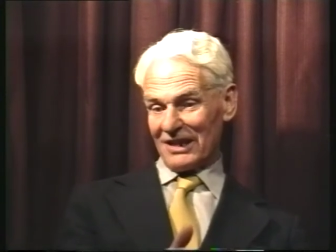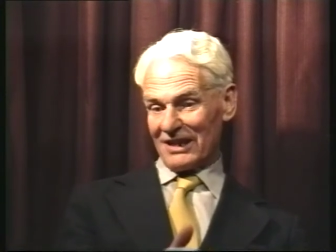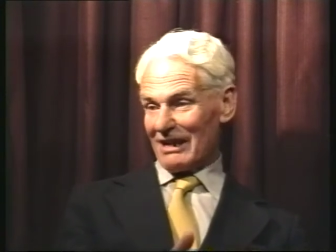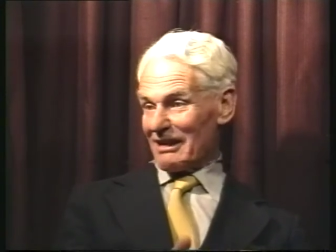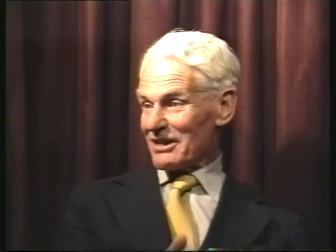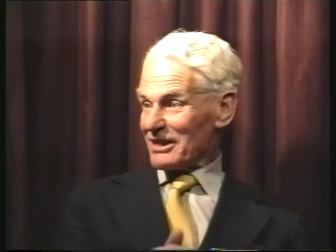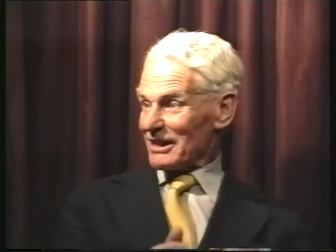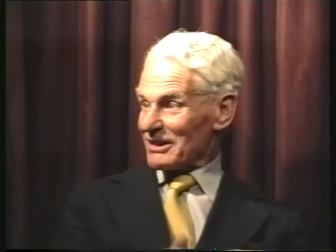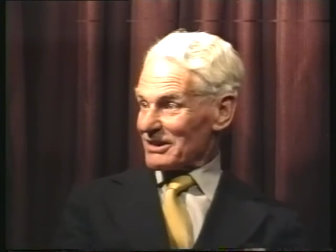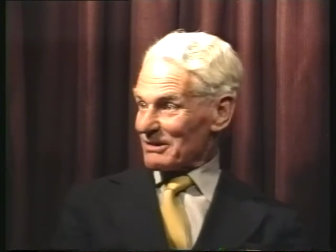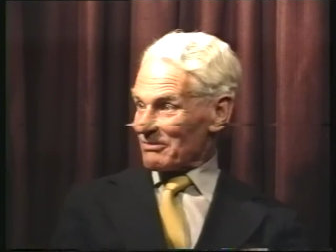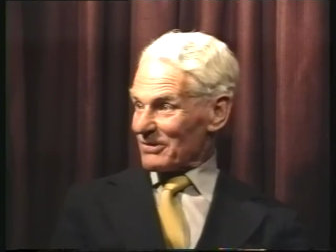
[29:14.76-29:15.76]
Now I think
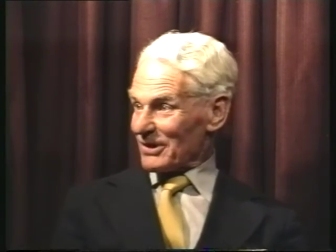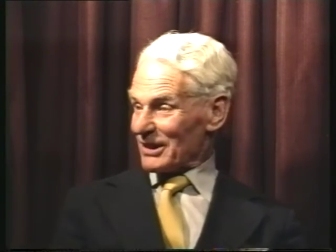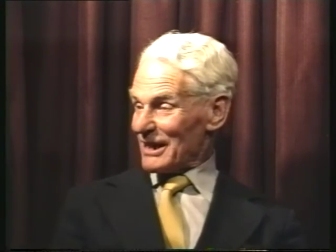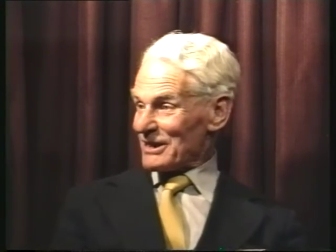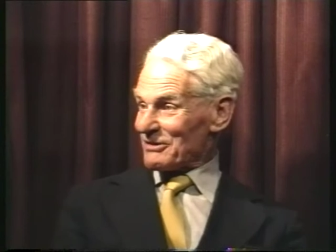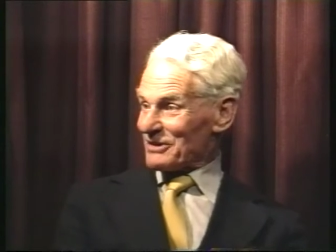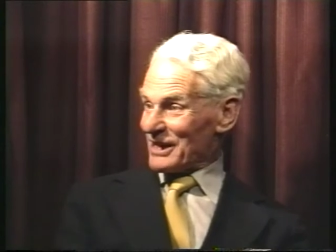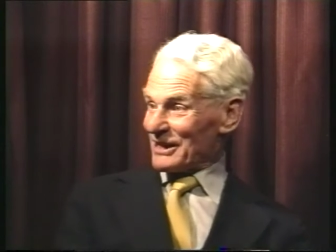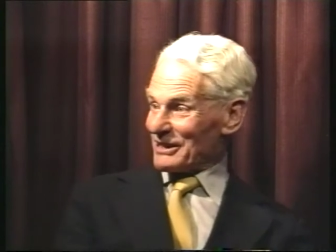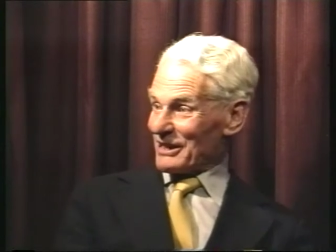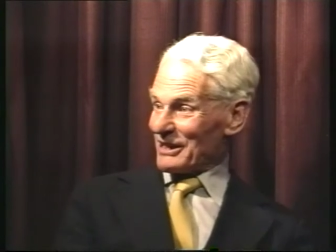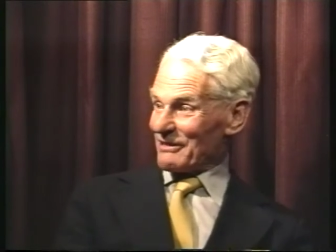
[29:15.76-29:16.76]
it's the girls have
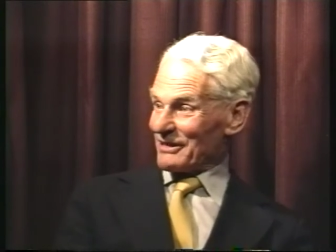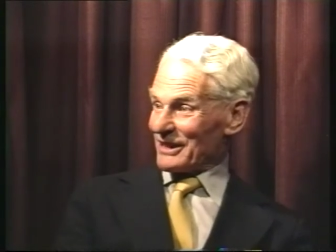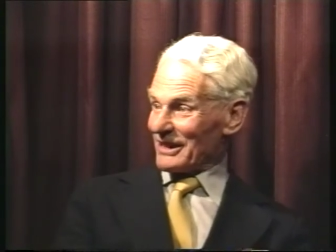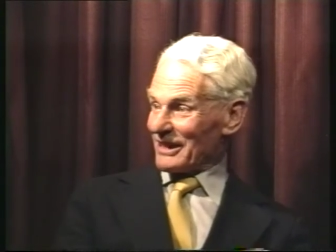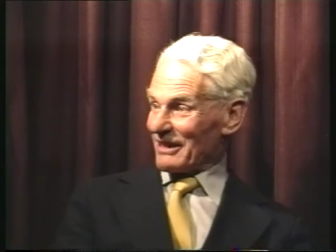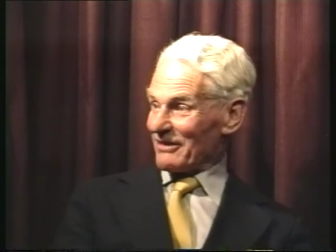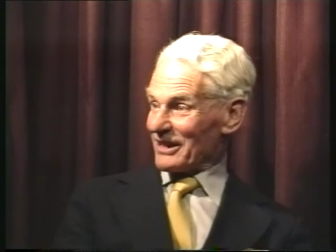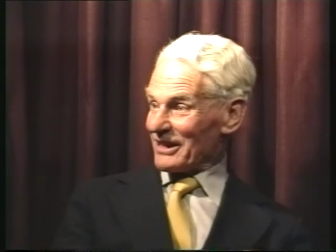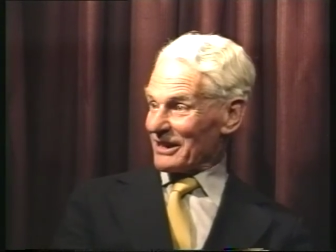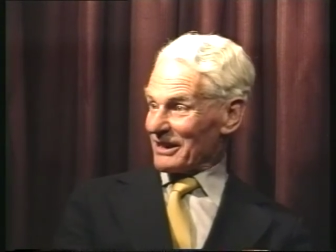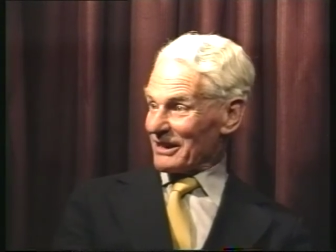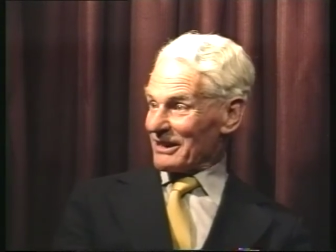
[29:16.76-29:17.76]
taken it over.
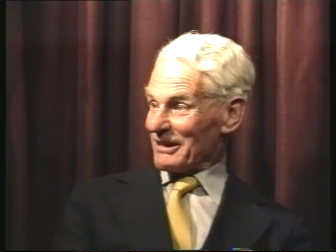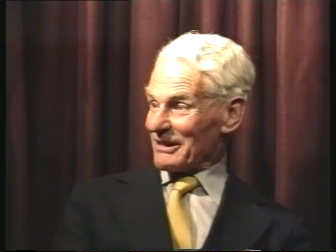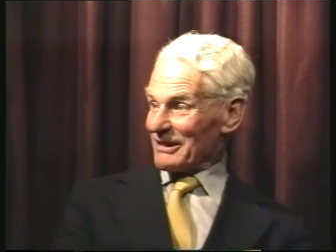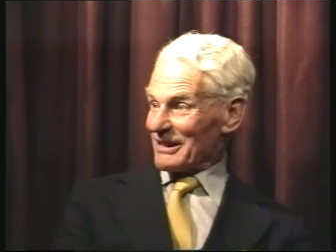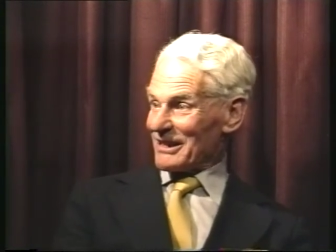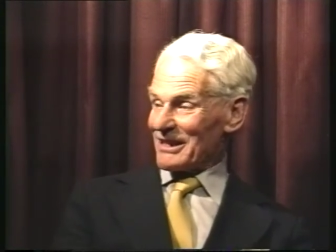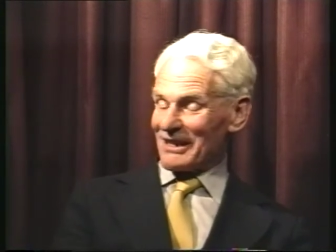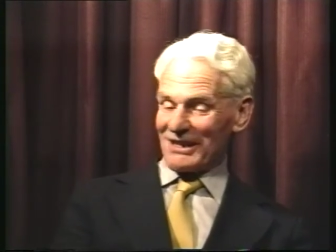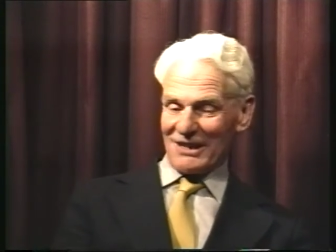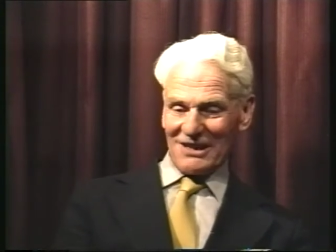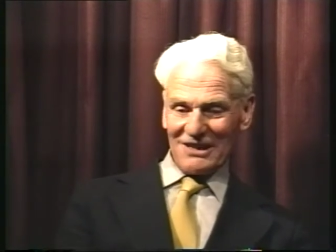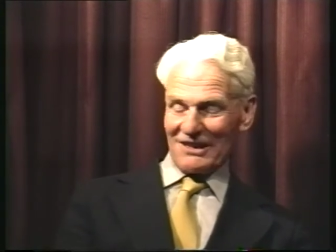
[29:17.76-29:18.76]
That's right. That's right. And
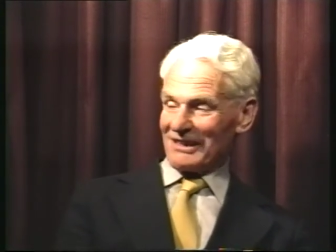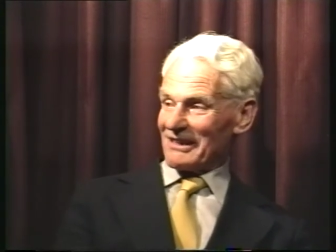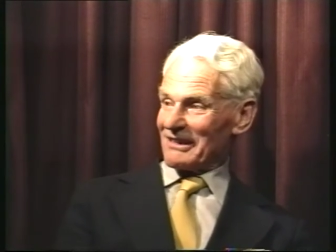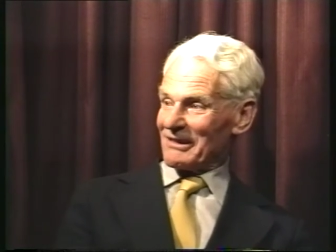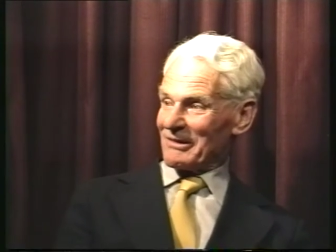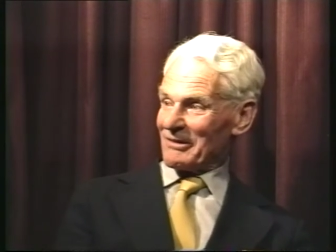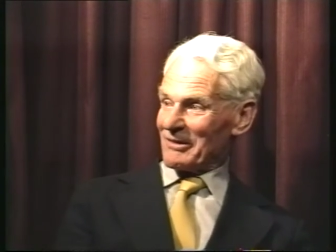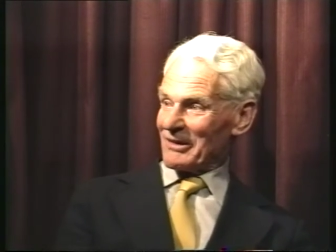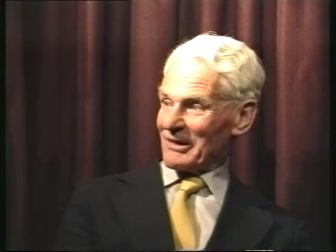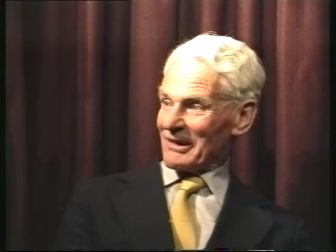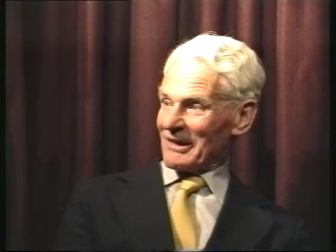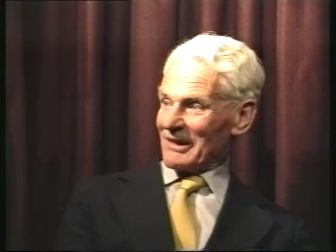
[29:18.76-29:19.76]
mm-hmm. there is a
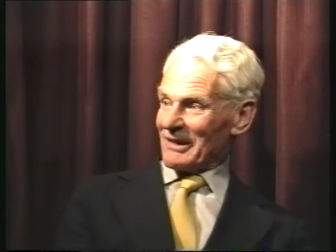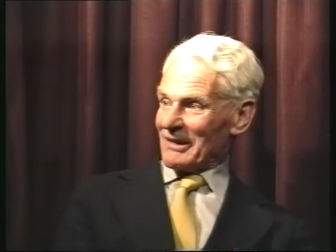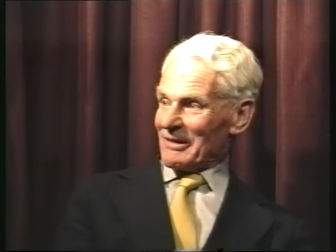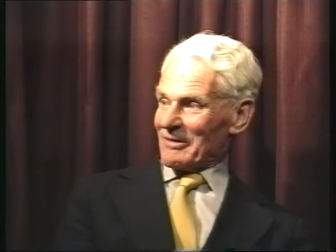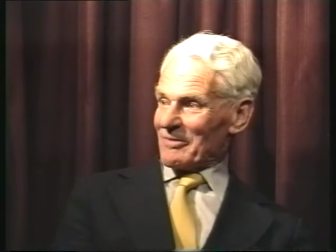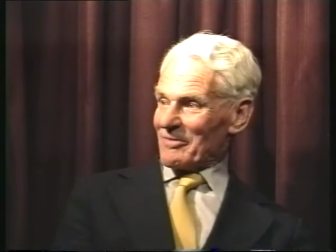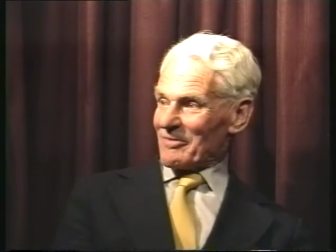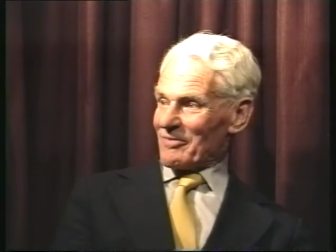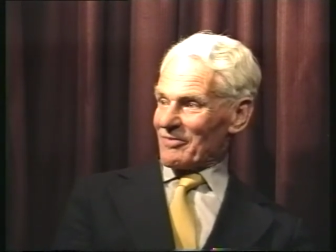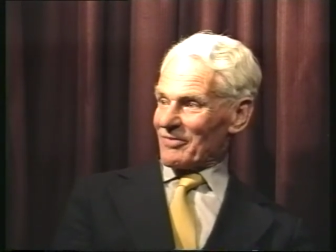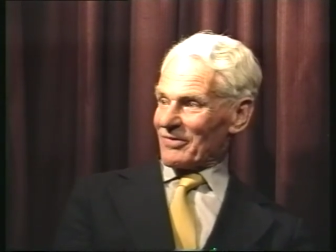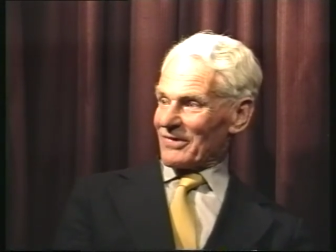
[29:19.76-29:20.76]
staff
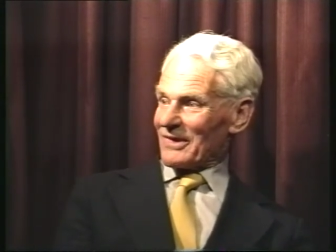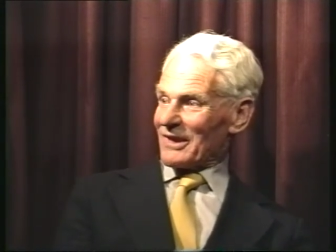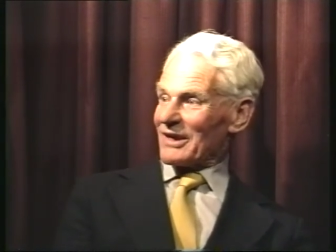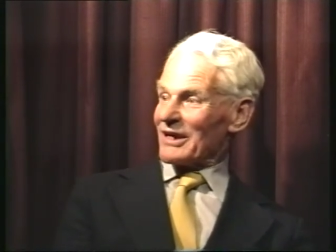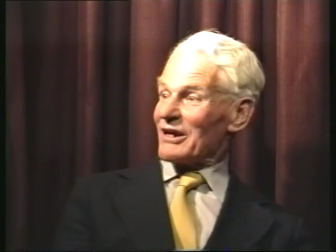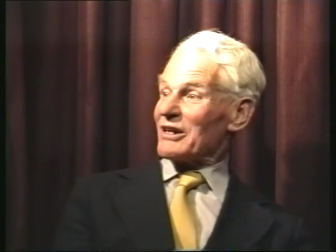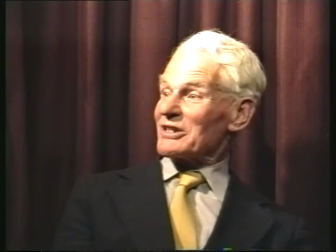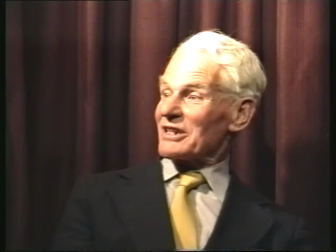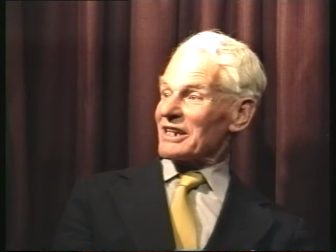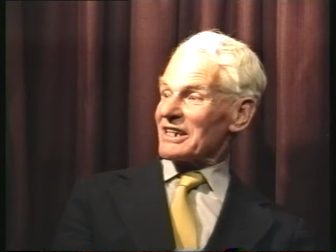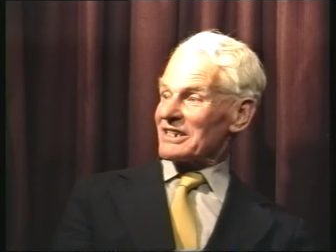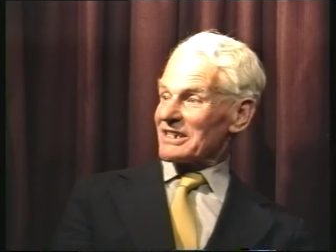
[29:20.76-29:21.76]
accommodation up on top. Oh,
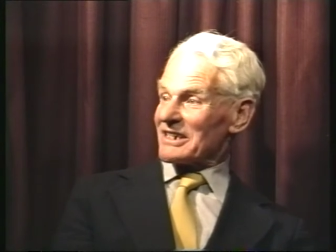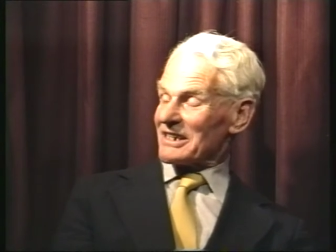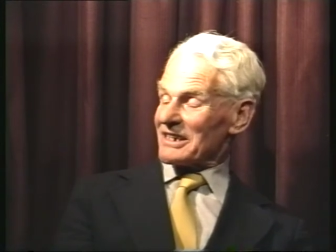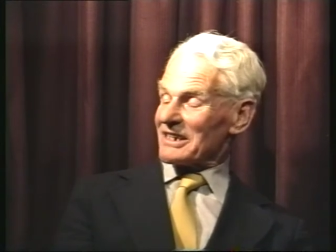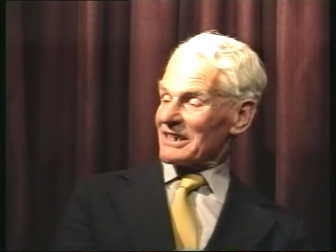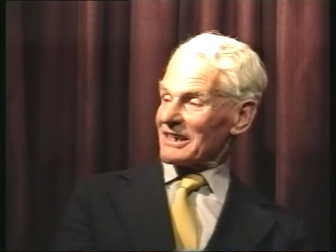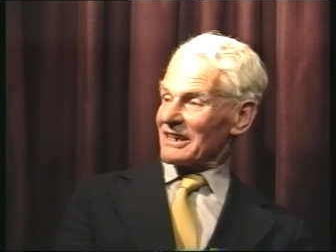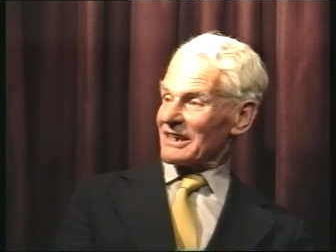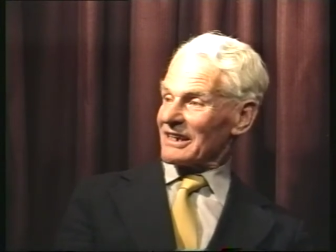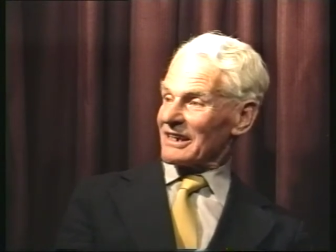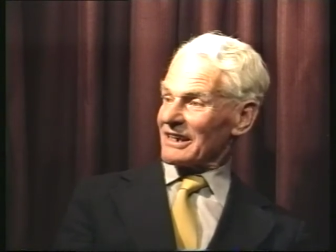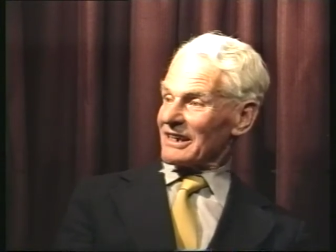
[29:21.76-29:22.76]
there is. You talked about
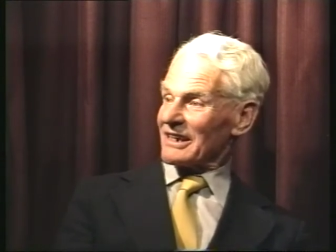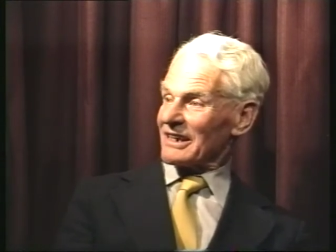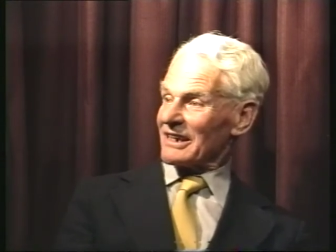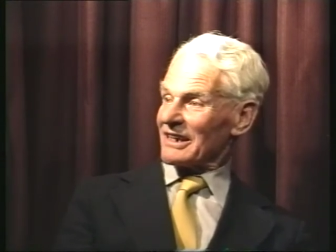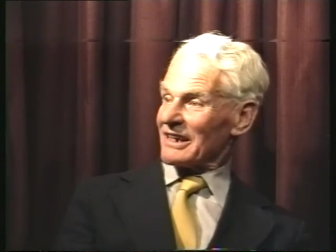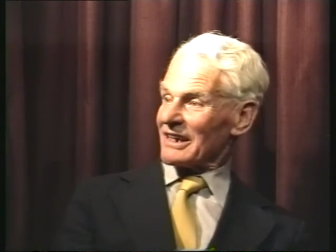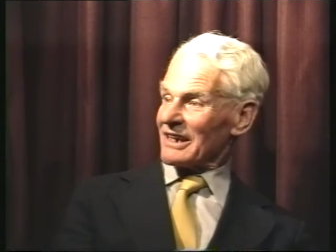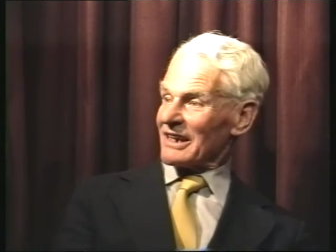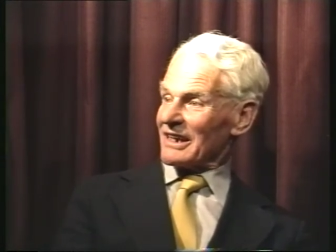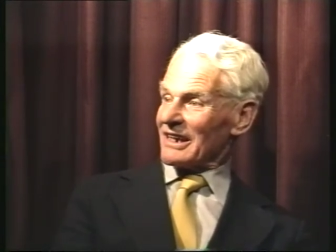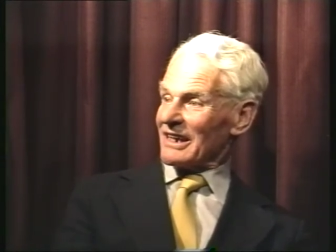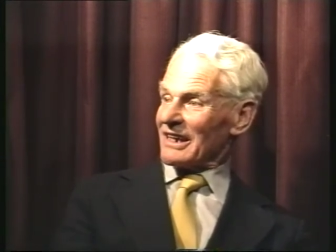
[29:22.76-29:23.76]
the buildings. It,
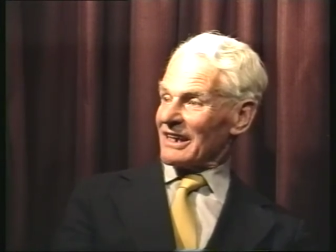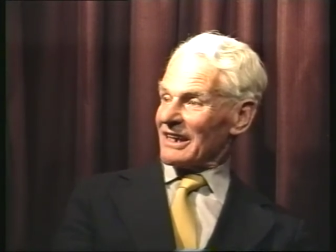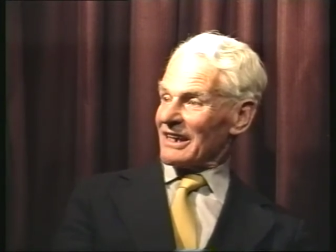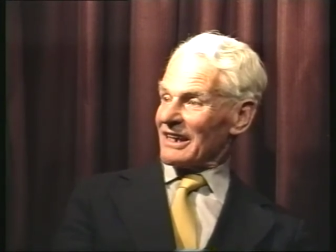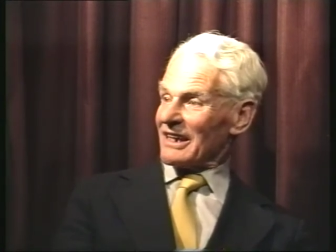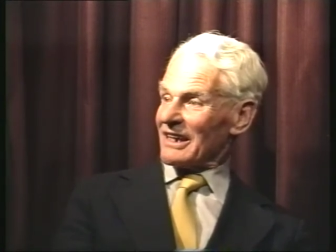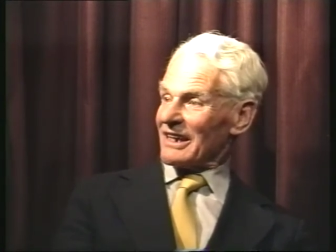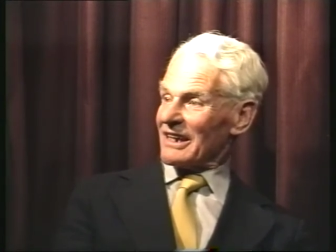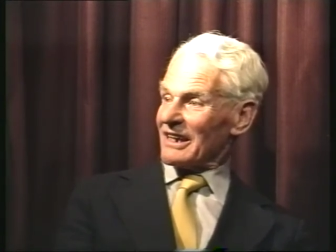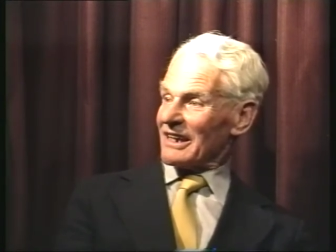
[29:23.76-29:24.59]
finally, is there?